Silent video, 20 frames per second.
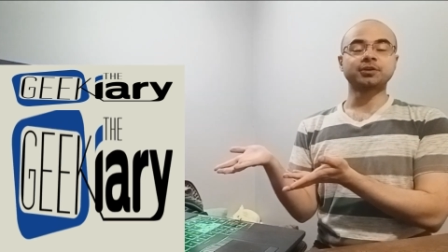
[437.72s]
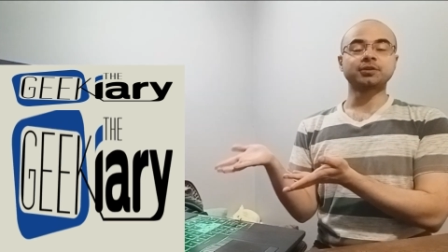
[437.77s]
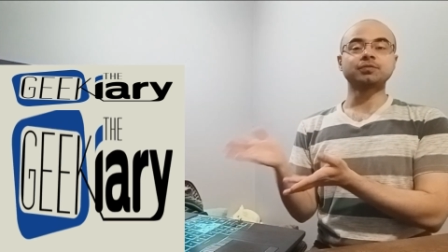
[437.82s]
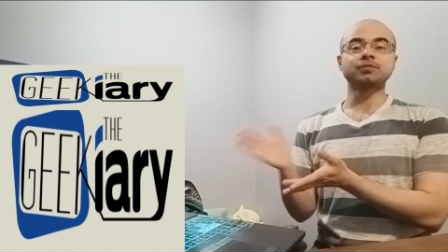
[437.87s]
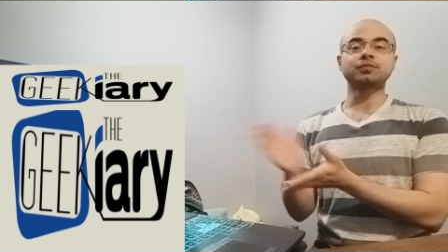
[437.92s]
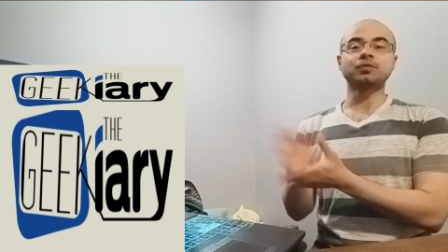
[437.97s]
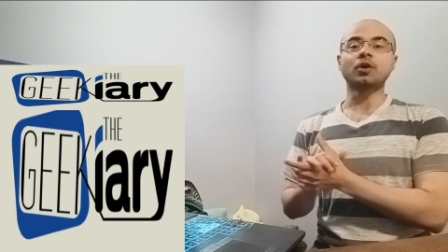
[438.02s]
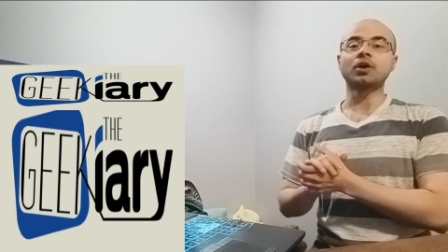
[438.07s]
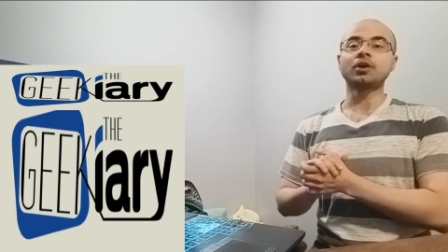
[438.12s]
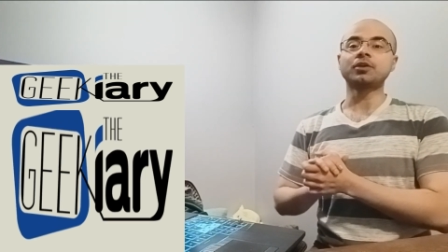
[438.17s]

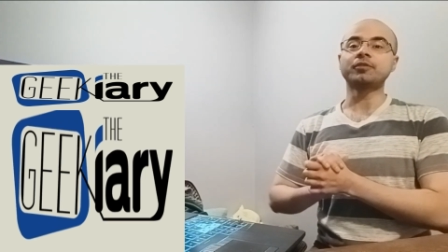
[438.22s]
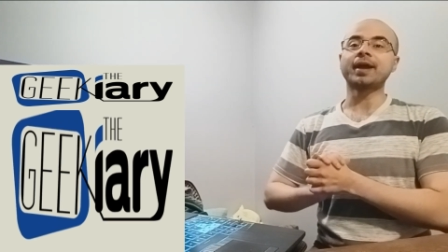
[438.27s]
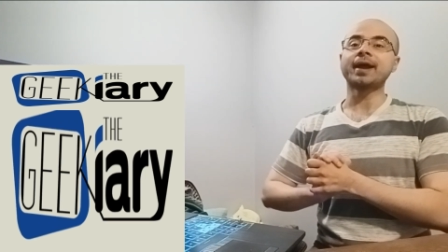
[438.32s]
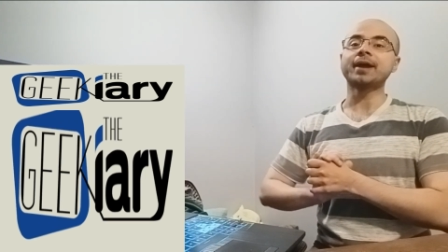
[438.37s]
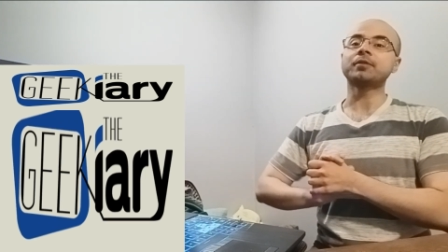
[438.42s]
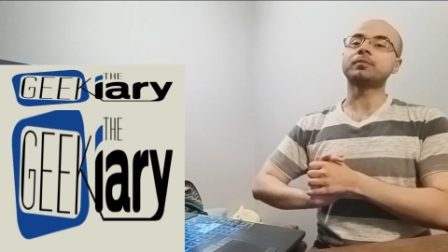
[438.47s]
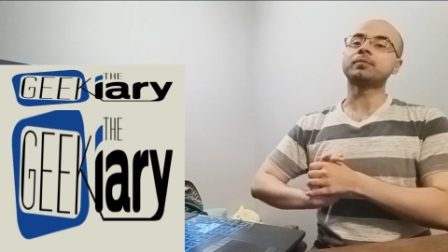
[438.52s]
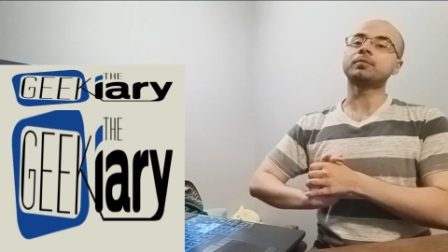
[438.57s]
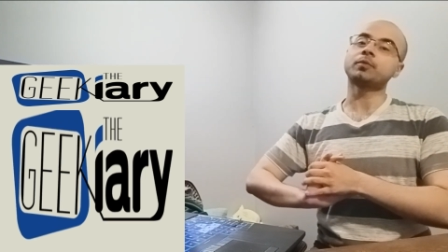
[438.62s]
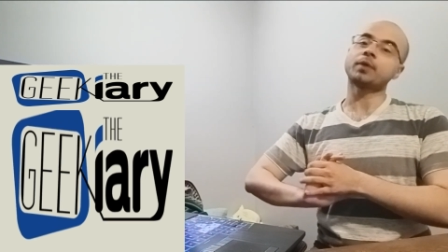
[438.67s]
for Drag
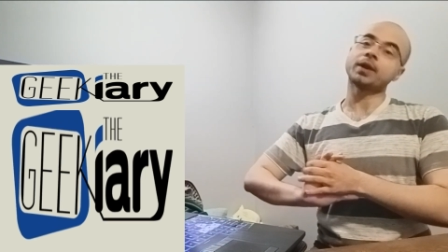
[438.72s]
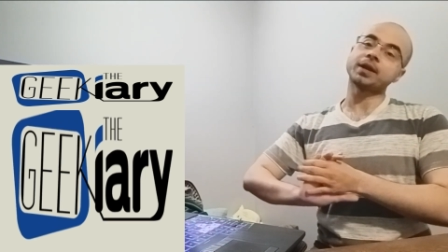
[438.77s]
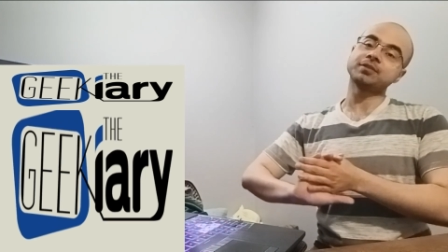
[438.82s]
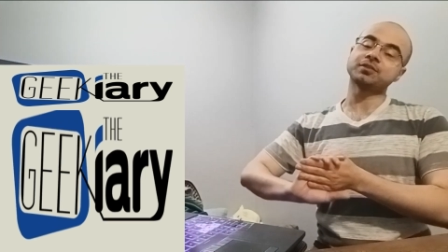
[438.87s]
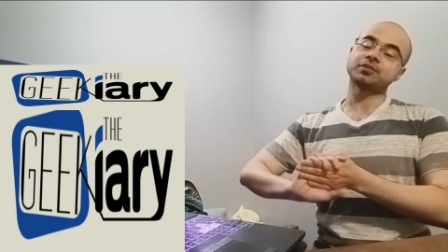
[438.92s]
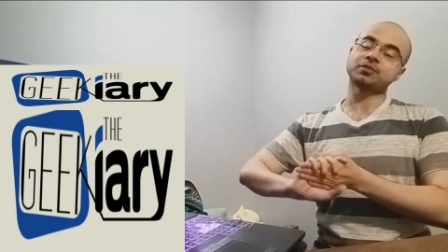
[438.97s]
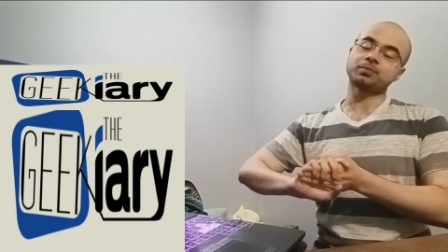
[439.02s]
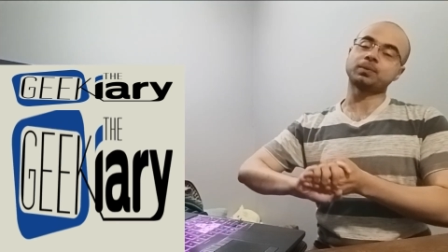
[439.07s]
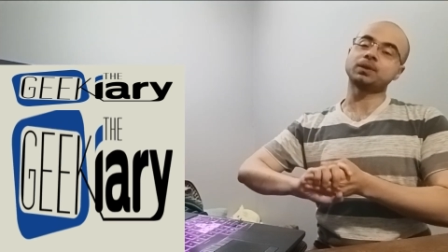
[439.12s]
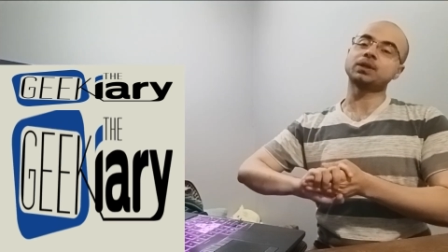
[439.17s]
Race
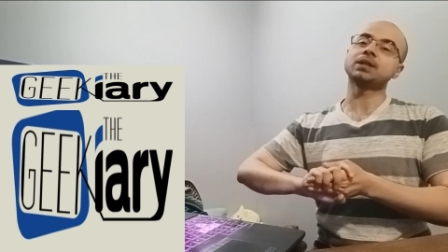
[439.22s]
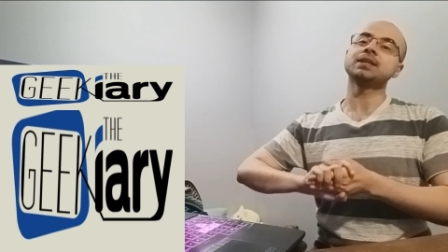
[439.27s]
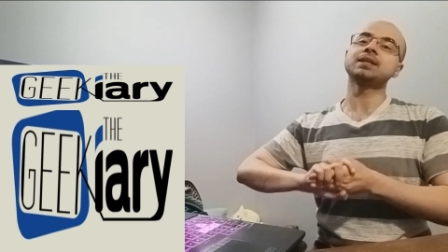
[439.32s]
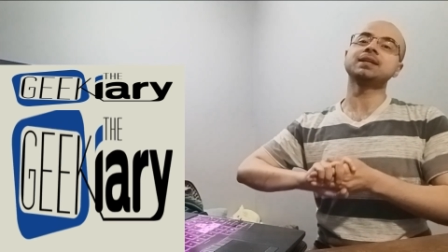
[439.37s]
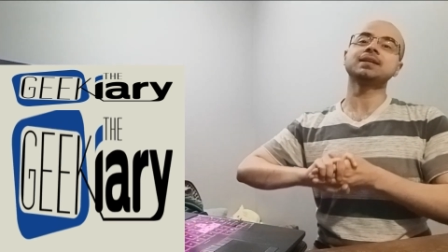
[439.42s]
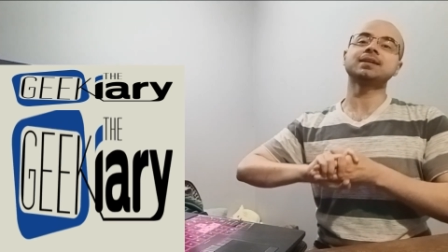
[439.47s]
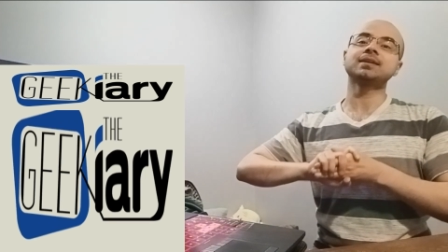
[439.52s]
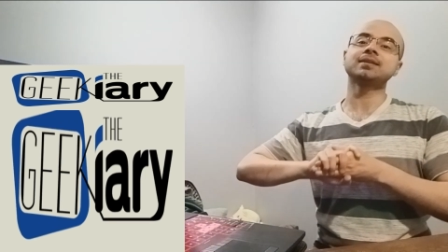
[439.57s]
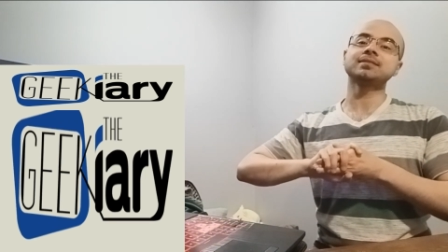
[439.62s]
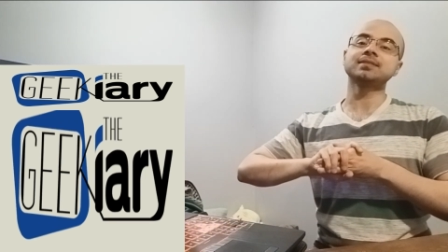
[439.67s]

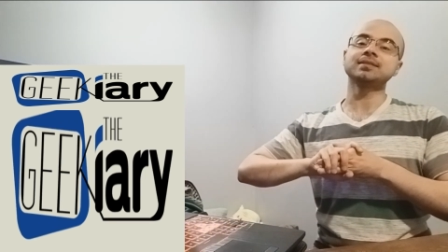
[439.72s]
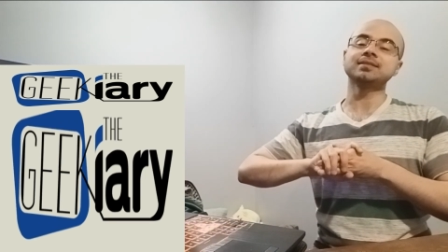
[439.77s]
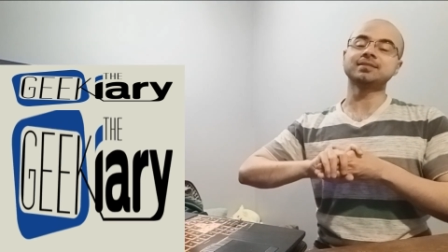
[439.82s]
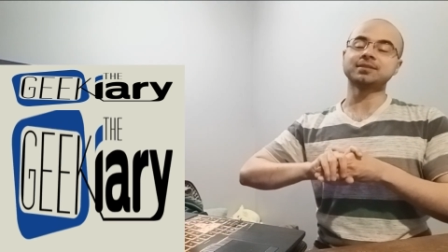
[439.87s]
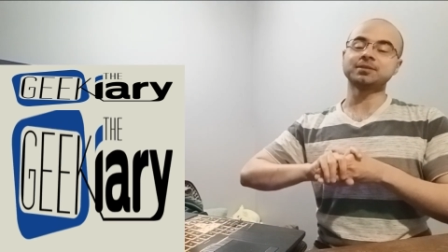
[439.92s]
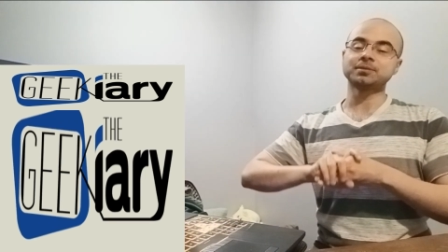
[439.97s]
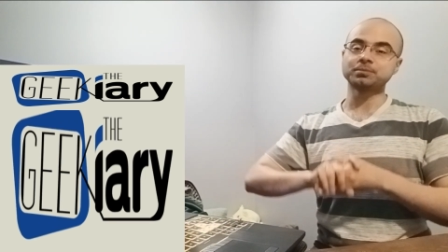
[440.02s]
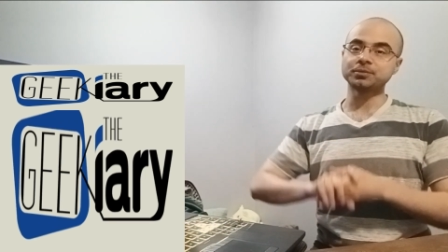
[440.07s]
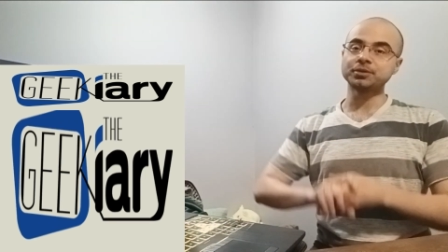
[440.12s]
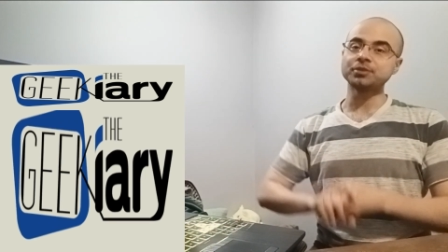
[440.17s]
España
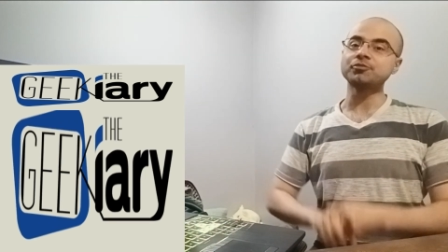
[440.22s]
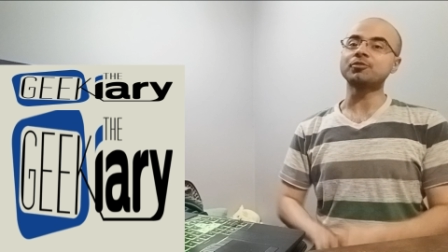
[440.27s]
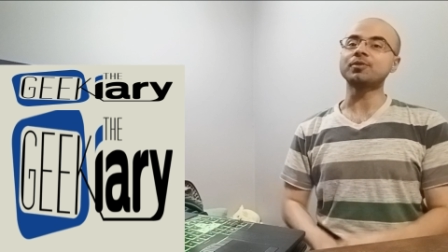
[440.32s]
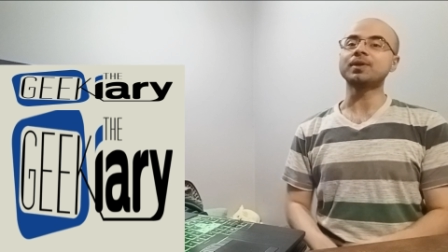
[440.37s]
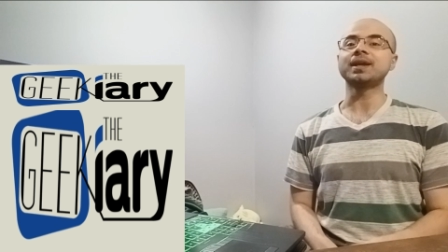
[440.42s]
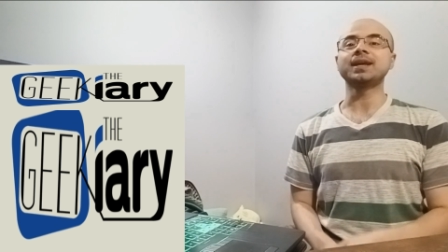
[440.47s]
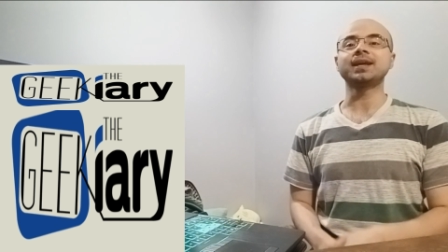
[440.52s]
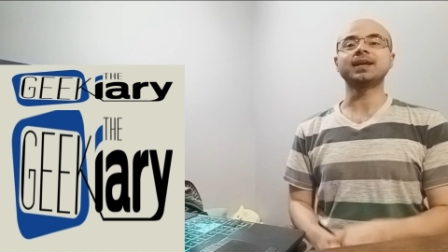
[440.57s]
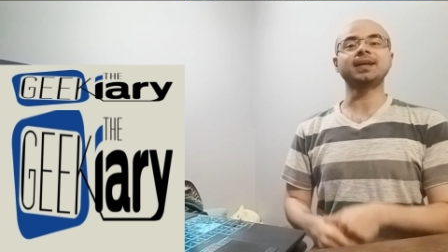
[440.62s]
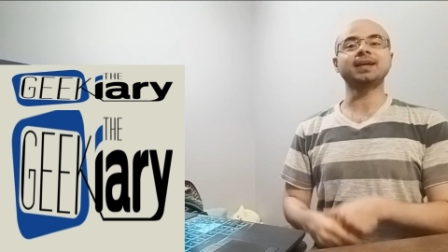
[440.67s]
season number
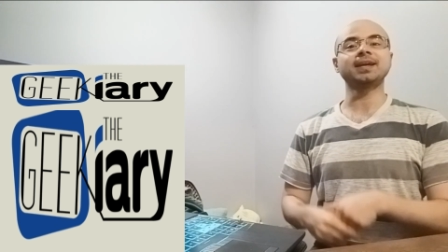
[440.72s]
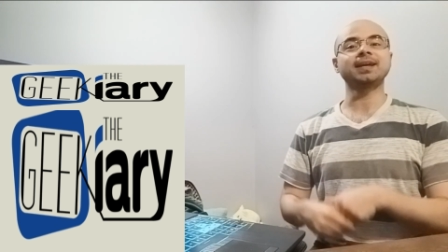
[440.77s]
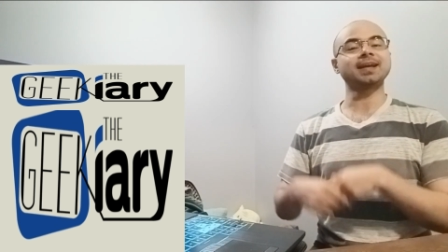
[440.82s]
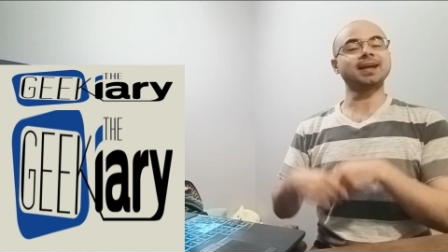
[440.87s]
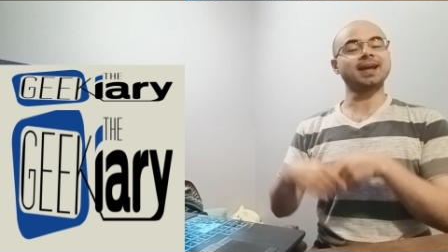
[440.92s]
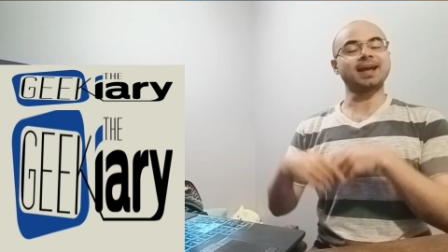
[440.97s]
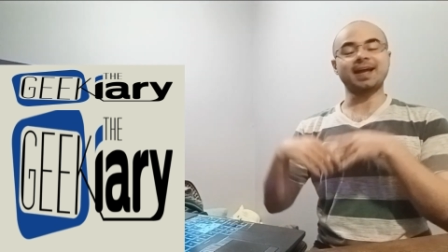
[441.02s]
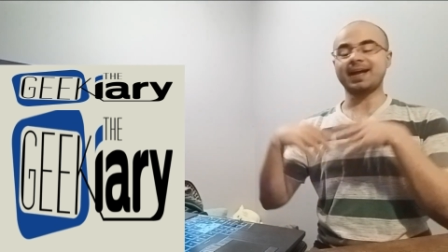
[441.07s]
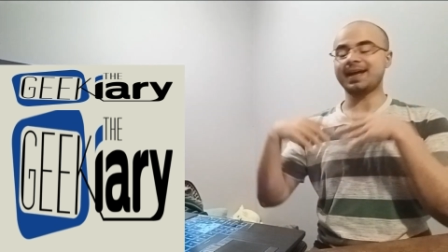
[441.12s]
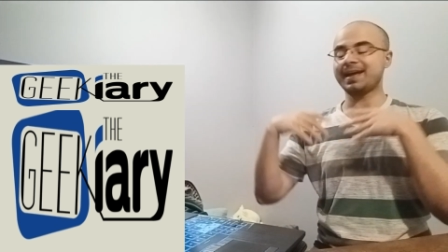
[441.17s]

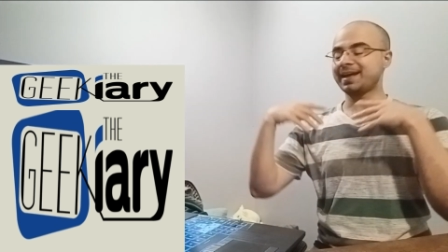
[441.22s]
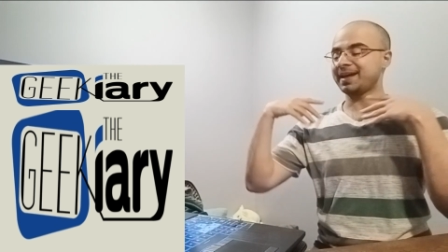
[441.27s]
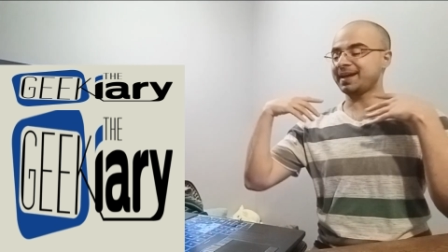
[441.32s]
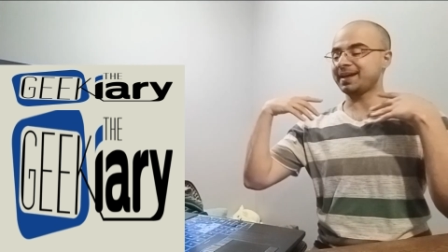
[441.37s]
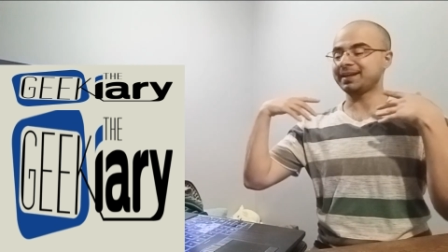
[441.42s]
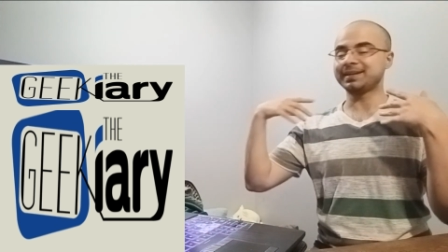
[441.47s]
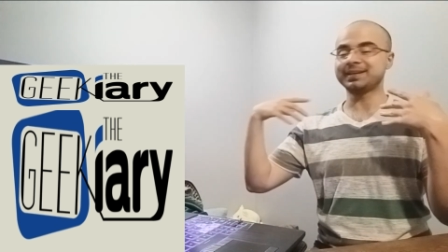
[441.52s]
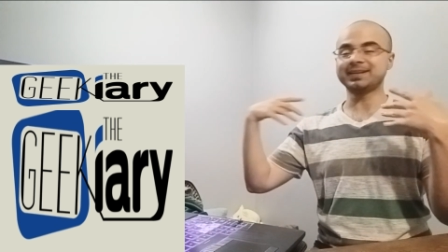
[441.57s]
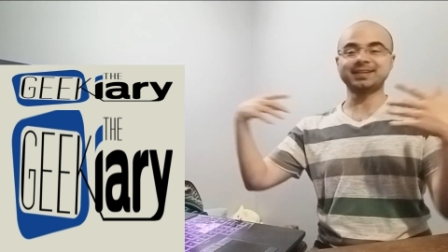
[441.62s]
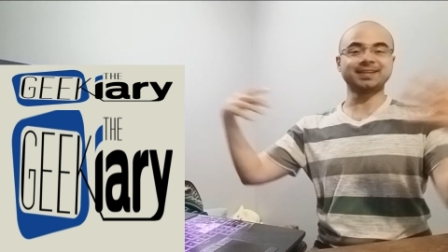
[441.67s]
three,
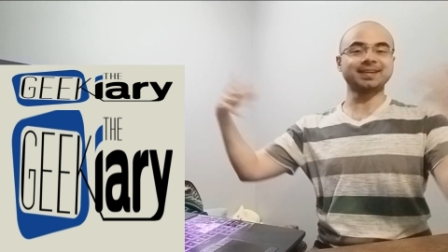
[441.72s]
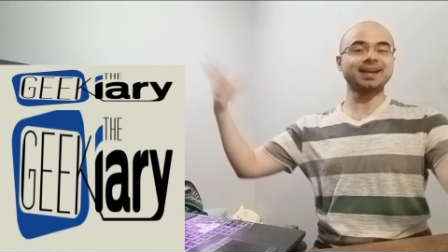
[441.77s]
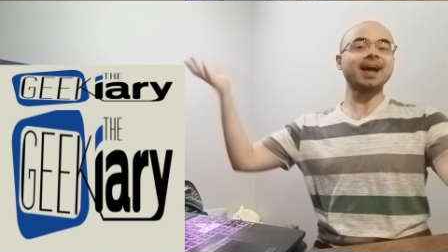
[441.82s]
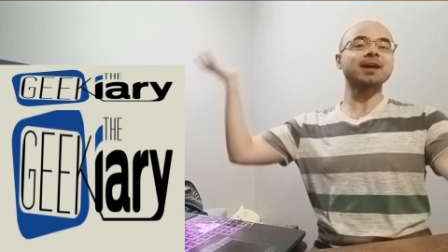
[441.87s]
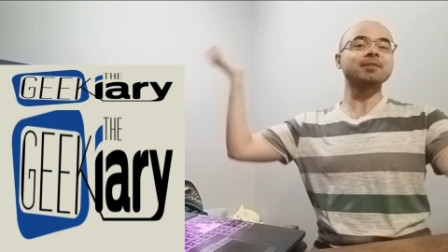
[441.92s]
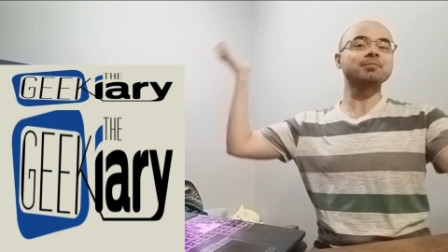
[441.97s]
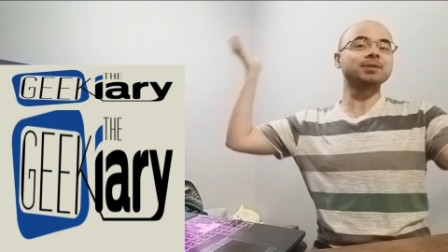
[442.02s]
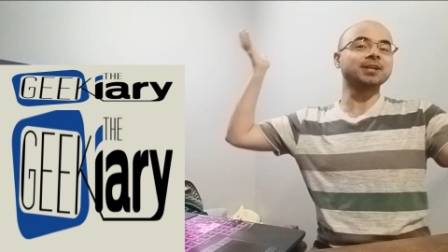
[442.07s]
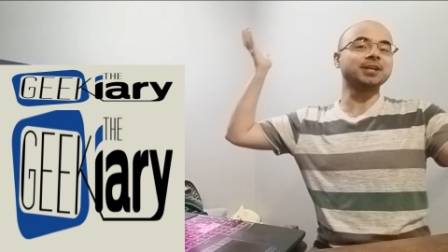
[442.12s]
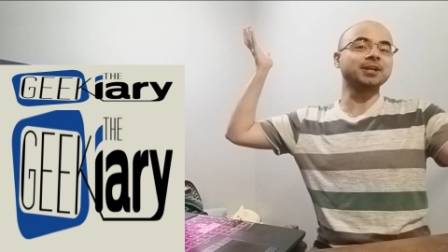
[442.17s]
and yeah,
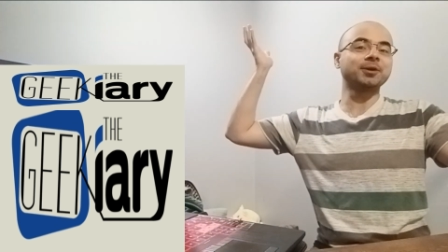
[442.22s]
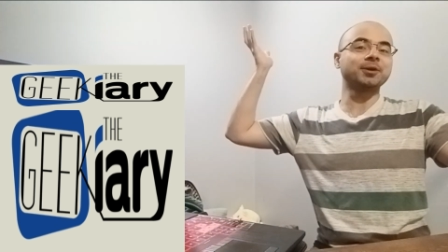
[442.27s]
Petita